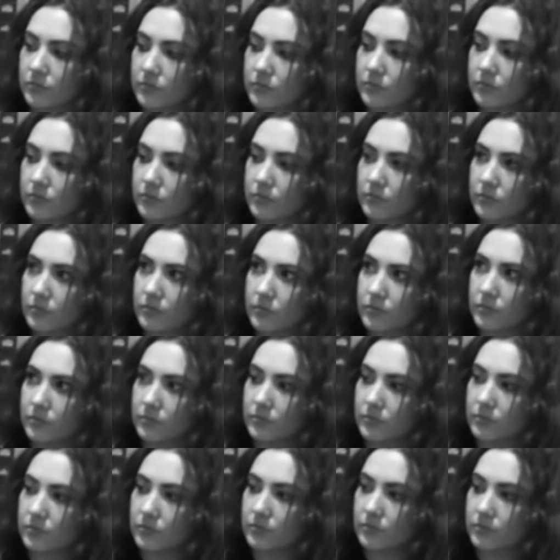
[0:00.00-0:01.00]

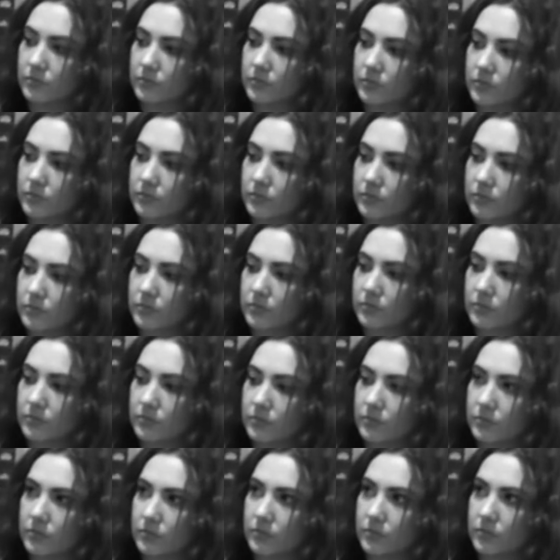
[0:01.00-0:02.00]

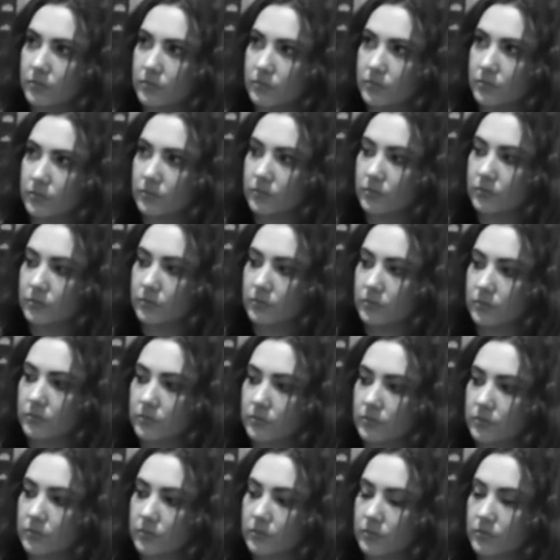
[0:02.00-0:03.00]

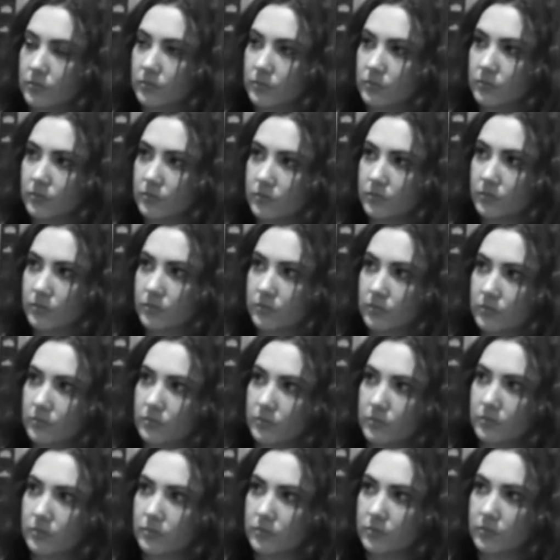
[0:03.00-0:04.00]

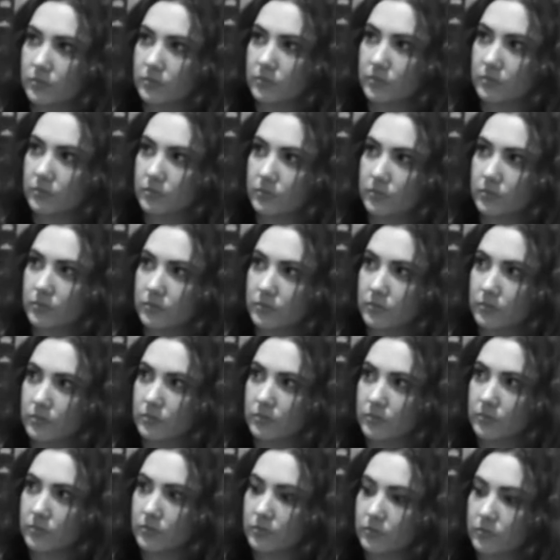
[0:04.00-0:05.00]

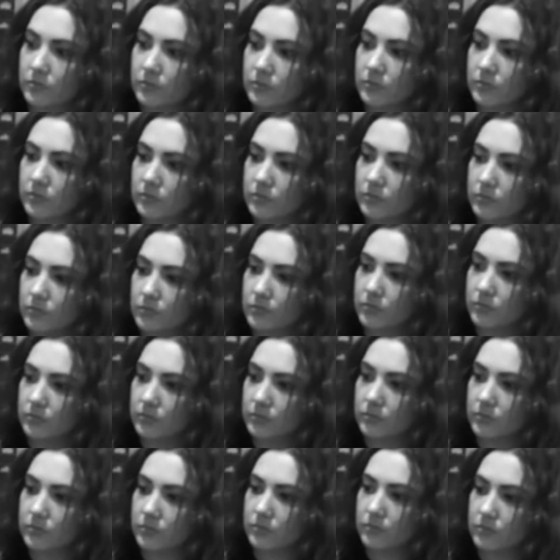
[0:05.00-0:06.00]

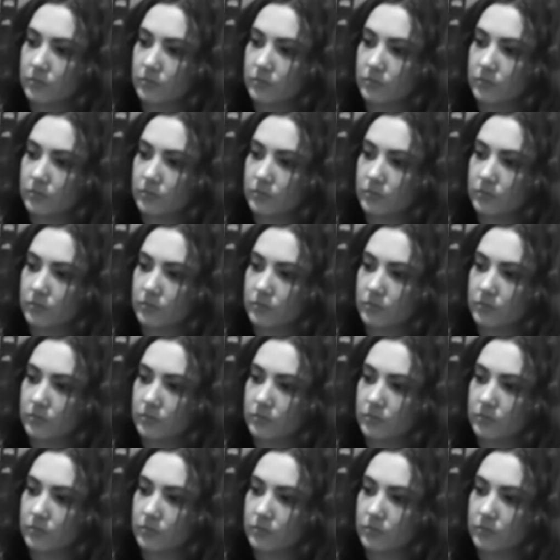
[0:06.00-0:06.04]
(not speaking)